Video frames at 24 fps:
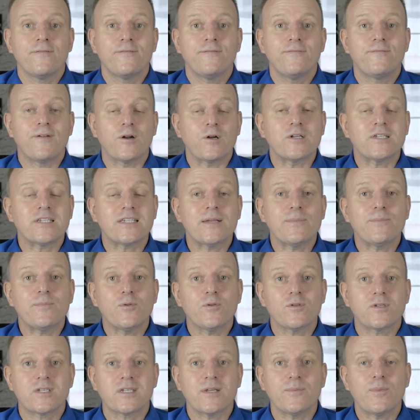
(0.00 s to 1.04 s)
Very
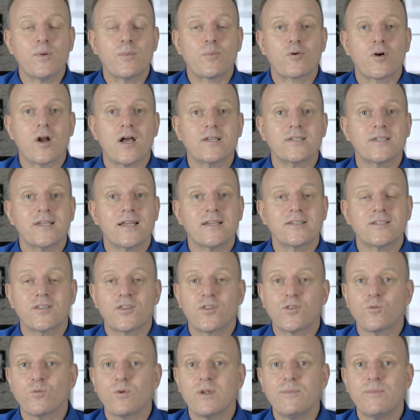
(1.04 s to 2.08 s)
simple process,
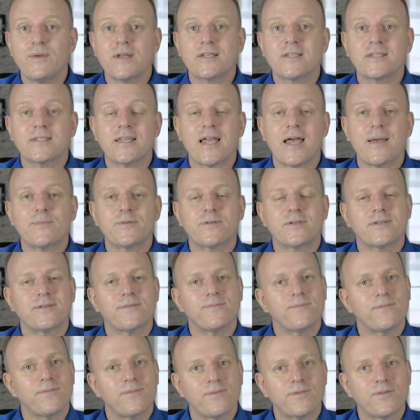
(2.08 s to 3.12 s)
3 big steps.
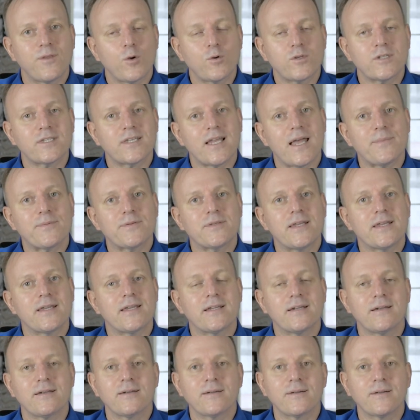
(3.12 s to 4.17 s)
Those steps, they
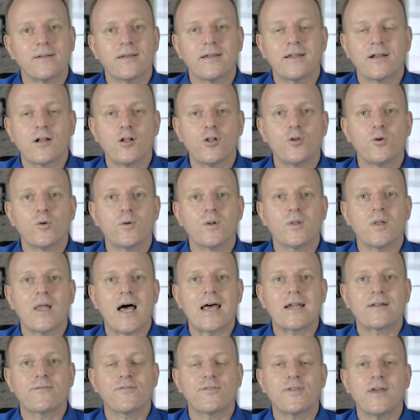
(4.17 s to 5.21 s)
can include a
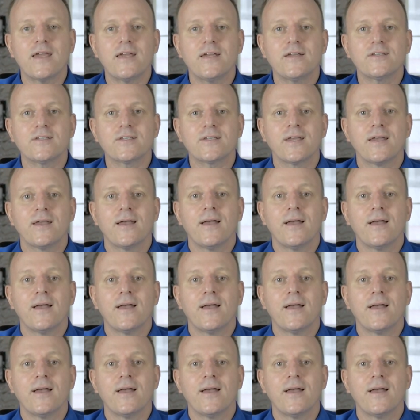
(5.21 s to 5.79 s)
lot of things.